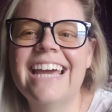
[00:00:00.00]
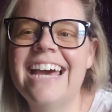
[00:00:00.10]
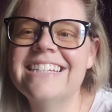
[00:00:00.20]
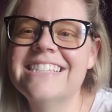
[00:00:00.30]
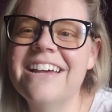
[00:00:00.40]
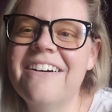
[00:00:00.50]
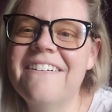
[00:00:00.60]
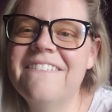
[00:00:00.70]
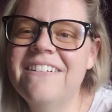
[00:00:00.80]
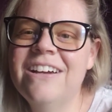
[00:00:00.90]
yeah,
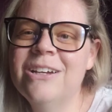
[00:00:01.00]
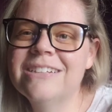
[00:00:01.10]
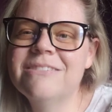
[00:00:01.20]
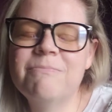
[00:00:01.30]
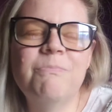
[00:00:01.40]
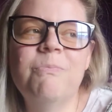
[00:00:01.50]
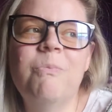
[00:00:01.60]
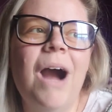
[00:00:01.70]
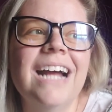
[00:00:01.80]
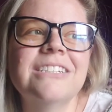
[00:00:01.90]
so
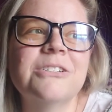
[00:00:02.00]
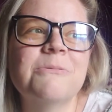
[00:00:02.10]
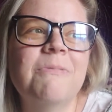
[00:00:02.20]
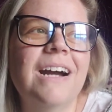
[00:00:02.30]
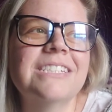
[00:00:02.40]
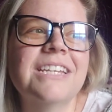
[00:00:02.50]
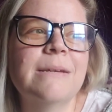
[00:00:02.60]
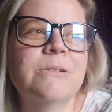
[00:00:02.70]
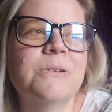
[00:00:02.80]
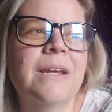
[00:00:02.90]
watch watch
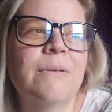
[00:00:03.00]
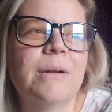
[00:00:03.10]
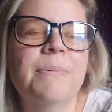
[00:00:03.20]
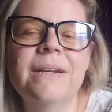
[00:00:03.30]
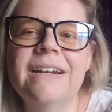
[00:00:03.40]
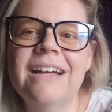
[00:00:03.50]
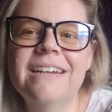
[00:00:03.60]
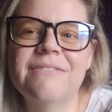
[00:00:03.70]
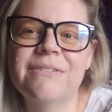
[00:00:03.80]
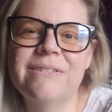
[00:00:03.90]
game show network put it
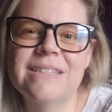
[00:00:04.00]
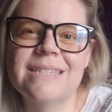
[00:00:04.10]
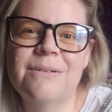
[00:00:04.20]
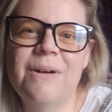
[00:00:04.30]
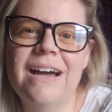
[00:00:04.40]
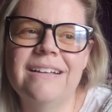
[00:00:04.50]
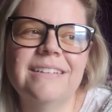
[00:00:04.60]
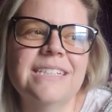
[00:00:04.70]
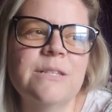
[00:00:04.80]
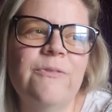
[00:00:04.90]
on every once in a while
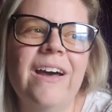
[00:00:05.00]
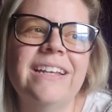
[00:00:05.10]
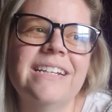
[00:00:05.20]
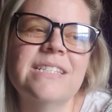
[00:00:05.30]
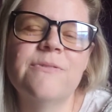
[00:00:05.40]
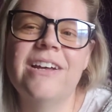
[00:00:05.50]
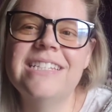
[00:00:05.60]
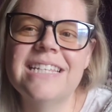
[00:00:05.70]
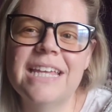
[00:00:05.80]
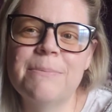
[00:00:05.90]
it's fun it's
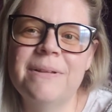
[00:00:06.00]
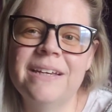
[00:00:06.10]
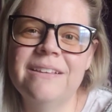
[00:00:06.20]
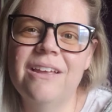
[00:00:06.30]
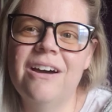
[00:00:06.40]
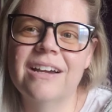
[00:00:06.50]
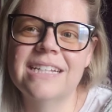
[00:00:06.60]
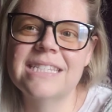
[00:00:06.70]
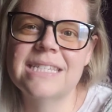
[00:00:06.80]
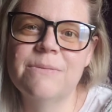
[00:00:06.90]
fun to like play along
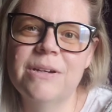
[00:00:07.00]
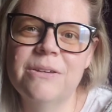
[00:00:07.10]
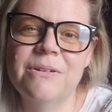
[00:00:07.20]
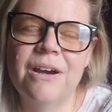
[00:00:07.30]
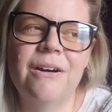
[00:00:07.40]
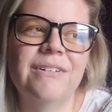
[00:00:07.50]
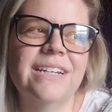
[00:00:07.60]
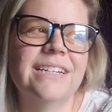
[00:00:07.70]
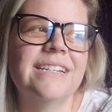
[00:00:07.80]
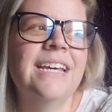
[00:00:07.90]
and see what you know
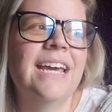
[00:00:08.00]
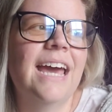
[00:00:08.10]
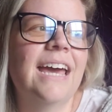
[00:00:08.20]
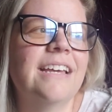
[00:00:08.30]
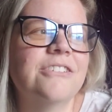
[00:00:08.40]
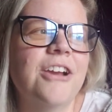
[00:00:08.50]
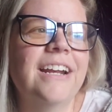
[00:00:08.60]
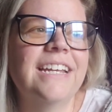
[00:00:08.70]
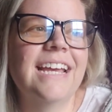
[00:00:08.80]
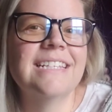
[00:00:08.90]
and and
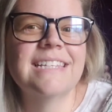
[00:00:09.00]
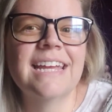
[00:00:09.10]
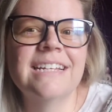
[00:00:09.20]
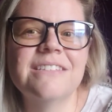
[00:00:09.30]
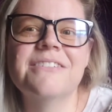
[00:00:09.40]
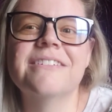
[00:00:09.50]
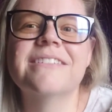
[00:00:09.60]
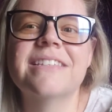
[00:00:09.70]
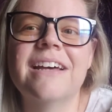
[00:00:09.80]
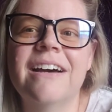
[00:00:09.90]
try to guess the
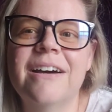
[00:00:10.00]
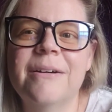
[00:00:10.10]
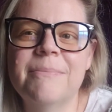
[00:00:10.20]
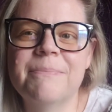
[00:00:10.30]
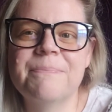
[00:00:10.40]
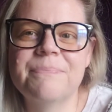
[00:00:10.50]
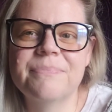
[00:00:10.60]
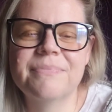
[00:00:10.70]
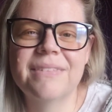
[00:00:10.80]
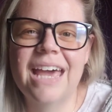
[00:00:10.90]
answers um
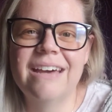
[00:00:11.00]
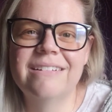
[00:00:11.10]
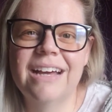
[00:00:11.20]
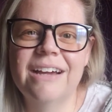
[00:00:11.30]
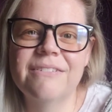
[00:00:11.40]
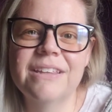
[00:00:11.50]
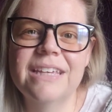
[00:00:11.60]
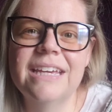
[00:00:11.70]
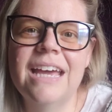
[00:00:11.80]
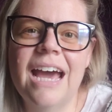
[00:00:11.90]
yeah i
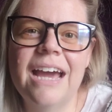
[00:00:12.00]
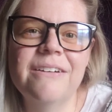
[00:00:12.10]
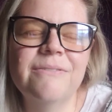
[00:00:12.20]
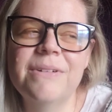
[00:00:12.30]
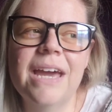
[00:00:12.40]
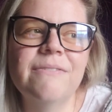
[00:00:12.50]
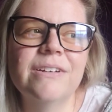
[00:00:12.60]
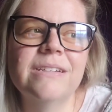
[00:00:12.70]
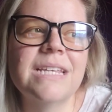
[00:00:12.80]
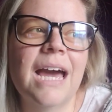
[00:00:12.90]
really i we have a
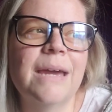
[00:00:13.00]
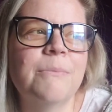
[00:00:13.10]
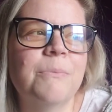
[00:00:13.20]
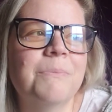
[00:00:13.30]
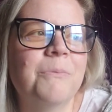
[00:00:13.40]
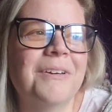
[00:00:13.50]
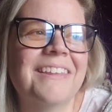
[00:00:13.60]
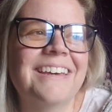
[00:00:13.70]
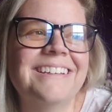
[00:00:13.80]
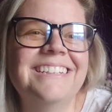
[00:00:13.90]
good time with
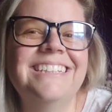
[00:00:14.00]
it